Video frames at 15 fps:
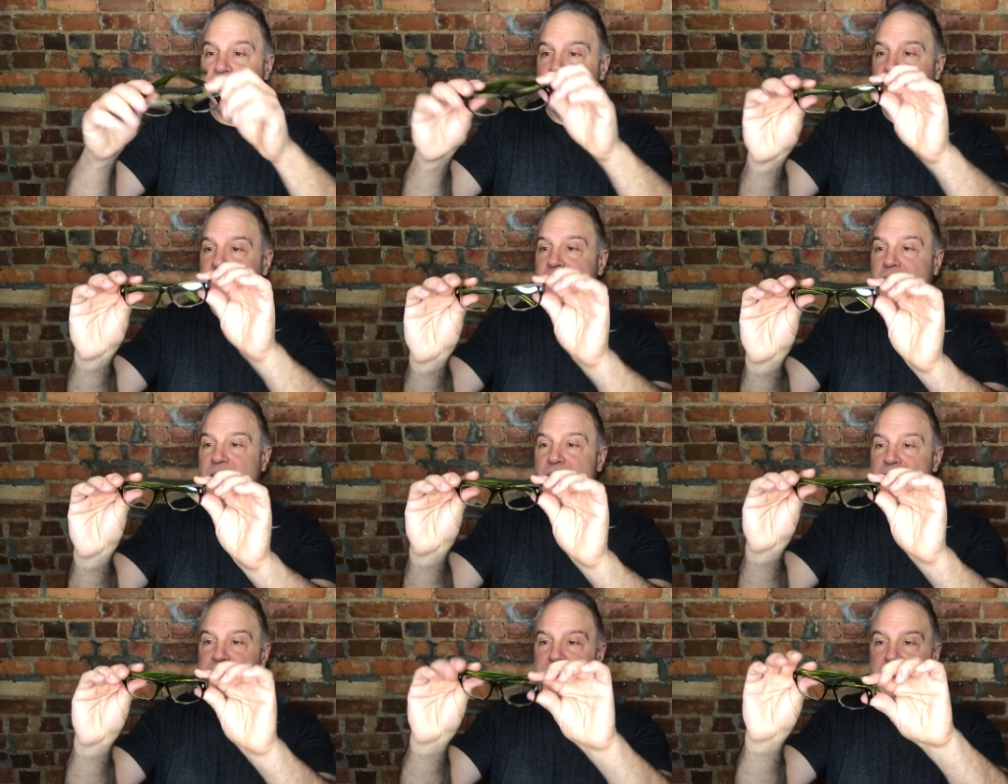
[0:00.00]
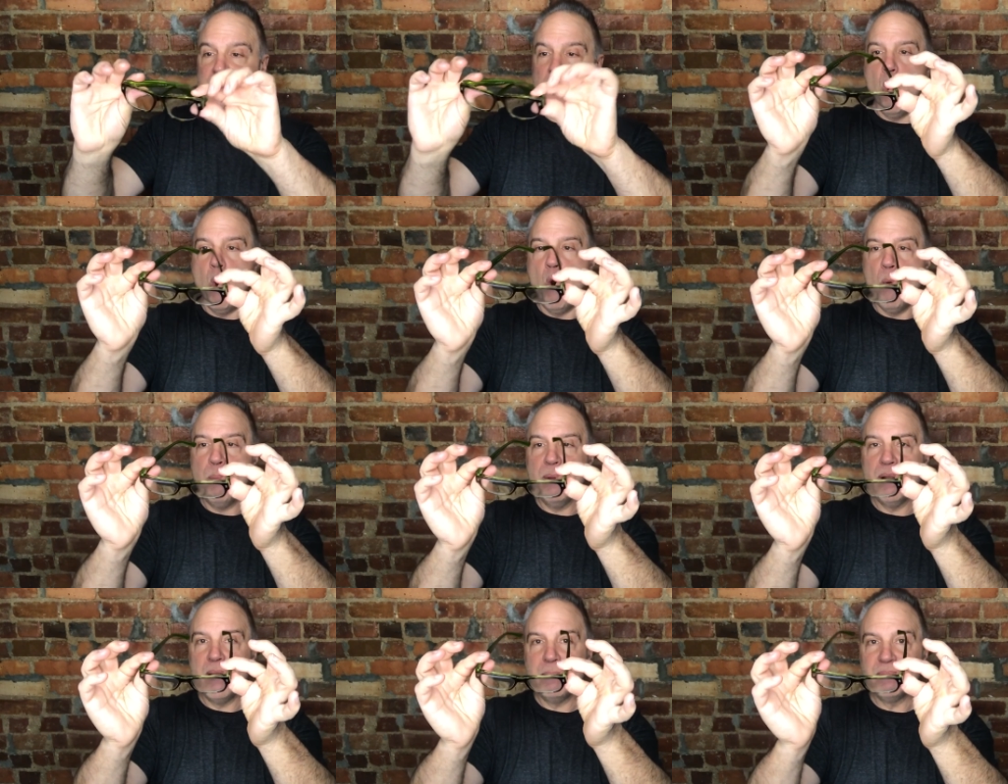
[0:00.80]
Take the glasses,
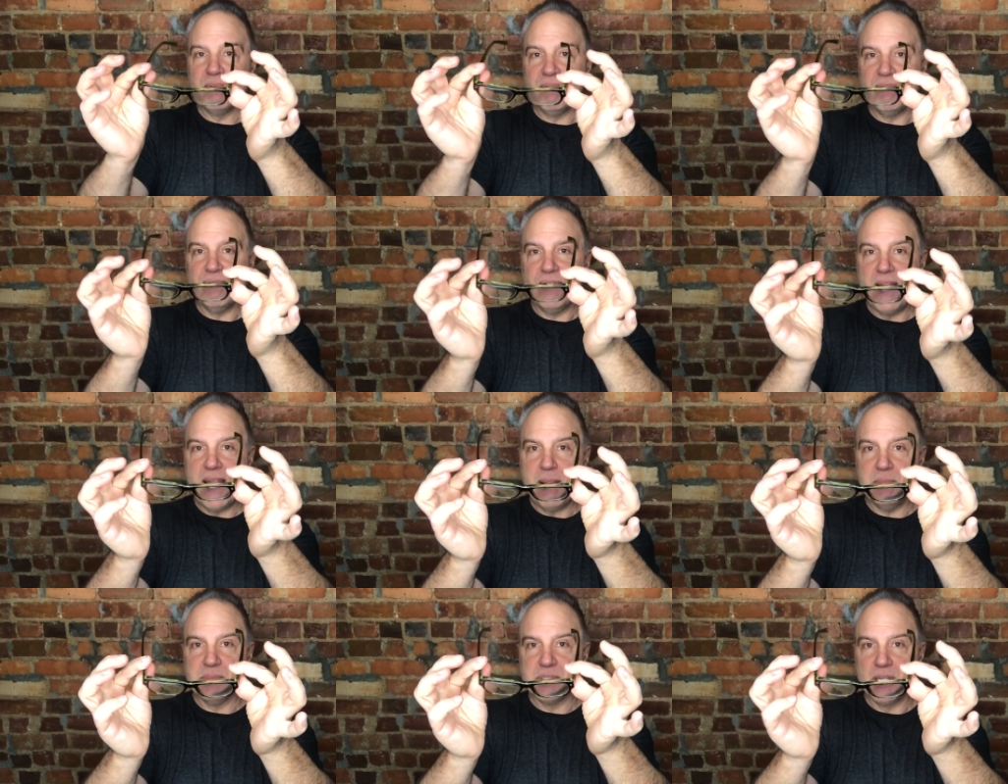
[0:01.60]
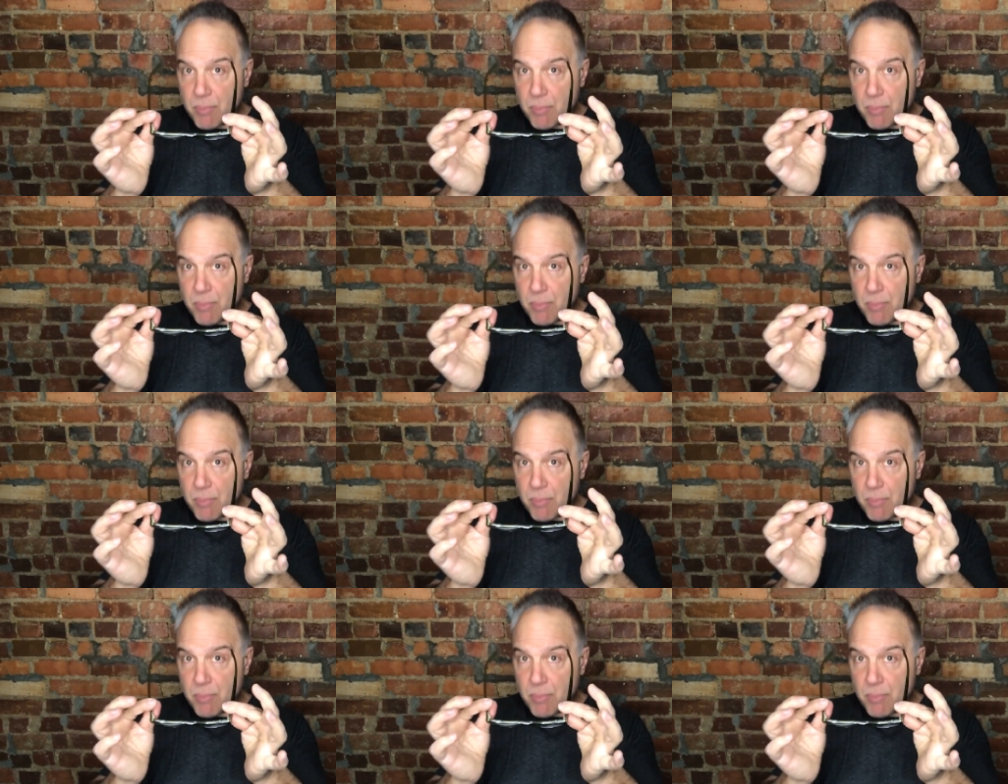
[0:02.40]
open up the frames,